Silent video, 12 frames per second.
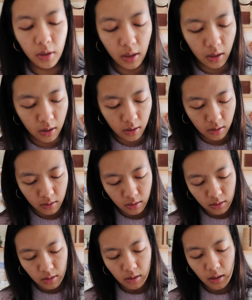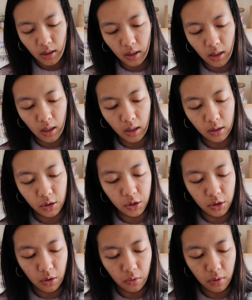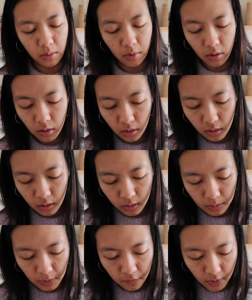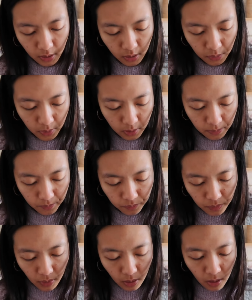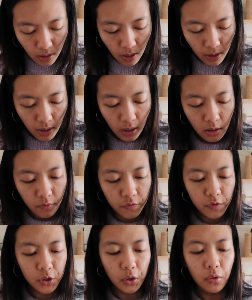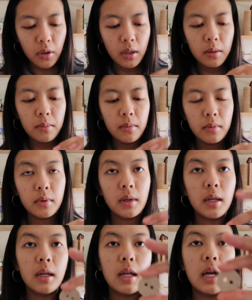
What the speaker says: like I can't show them all. Let me find a good one. I can't show them and